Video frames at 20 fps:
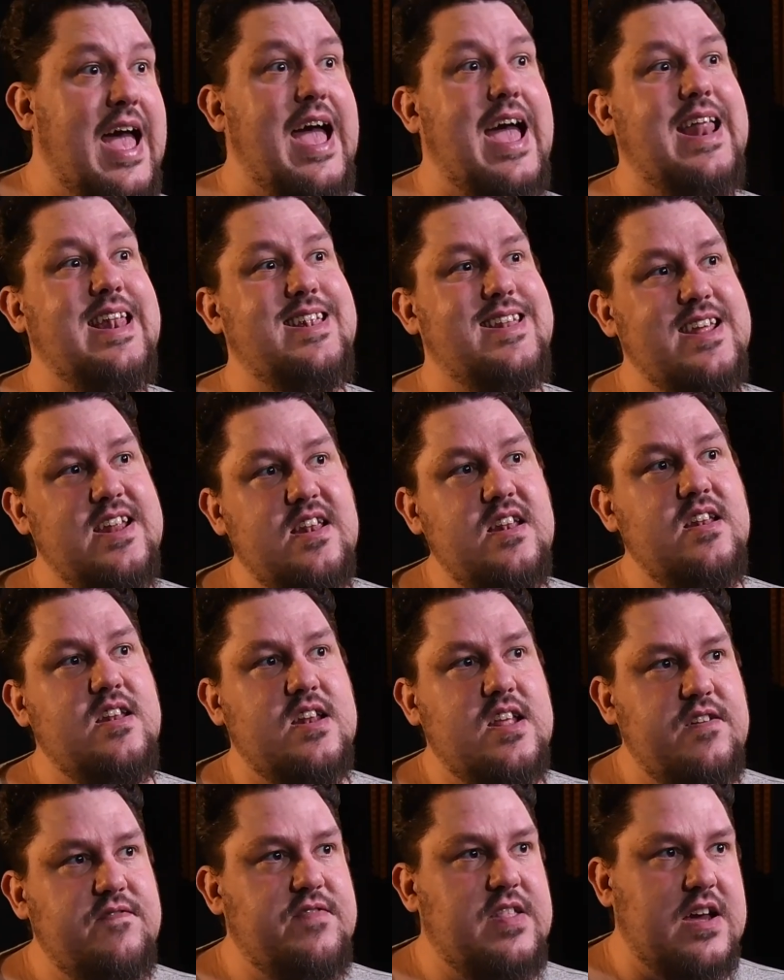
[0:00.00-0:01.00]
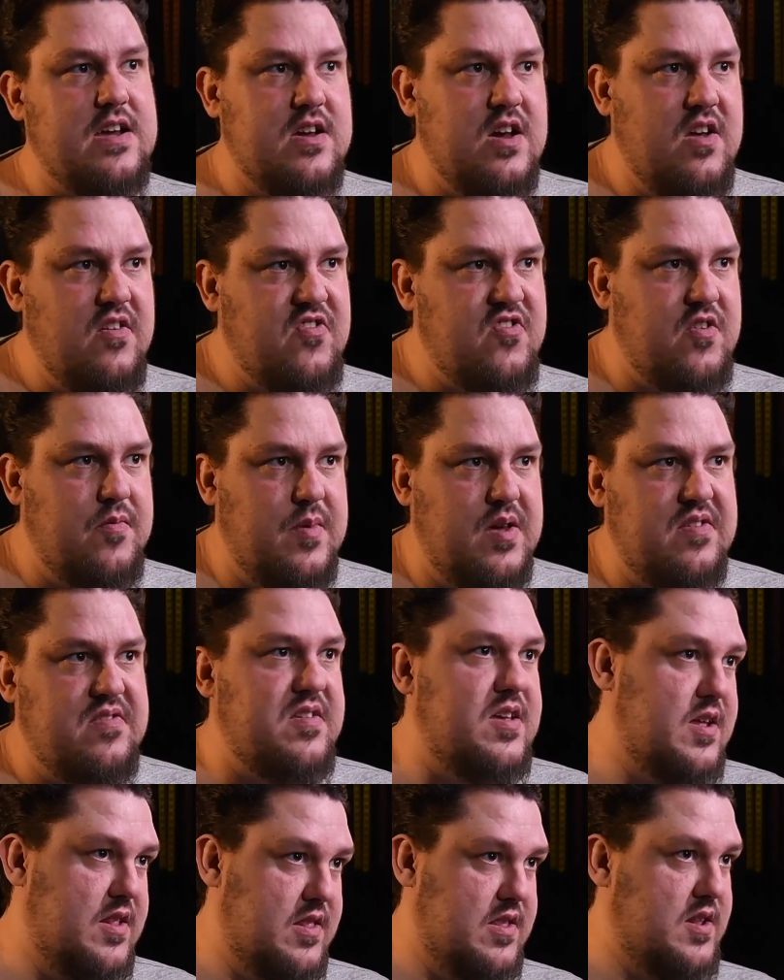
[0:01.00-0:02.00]
and didn't leave their customers
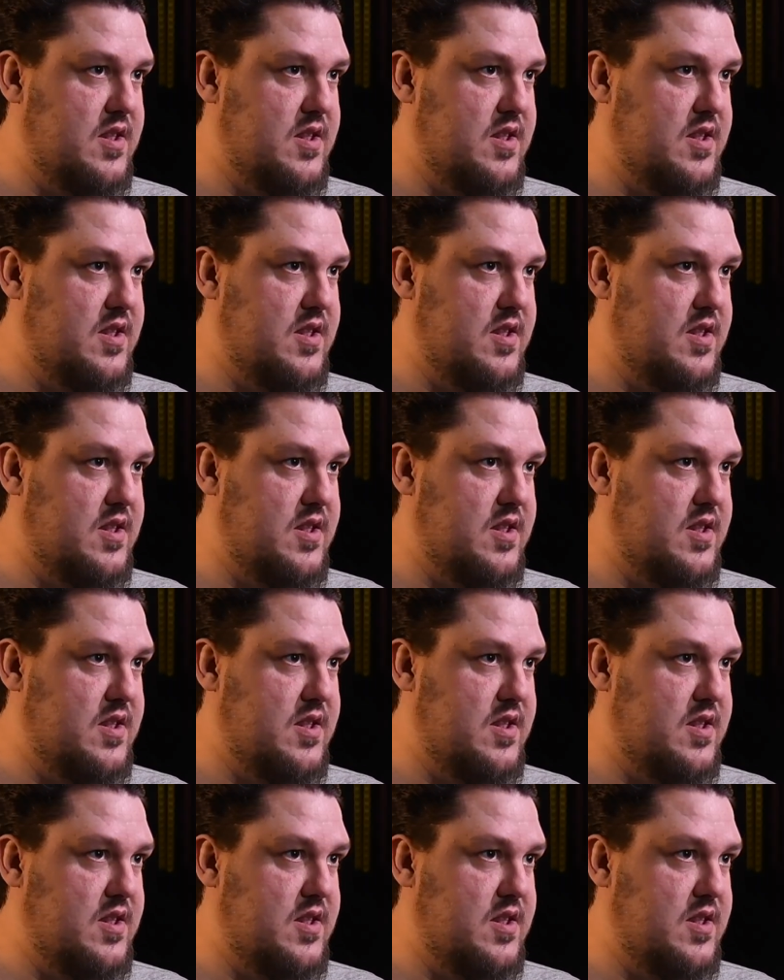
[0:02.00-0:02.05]
in the